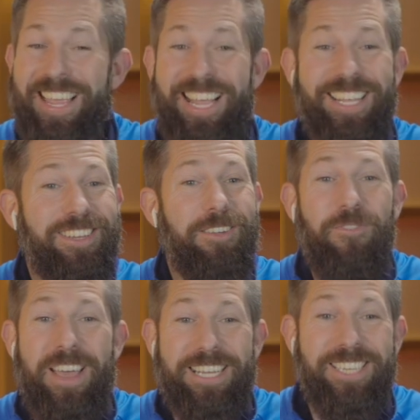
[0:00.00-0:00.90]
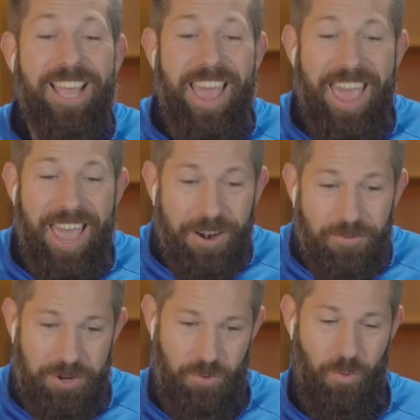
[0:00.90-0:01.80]
It affects
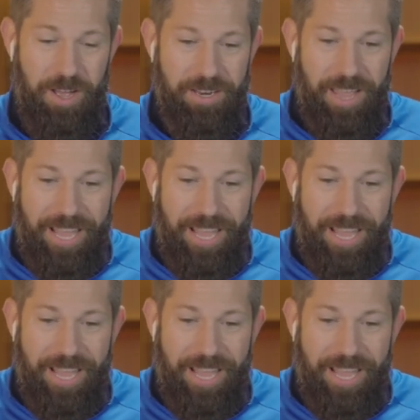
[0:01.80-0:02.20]
everyone.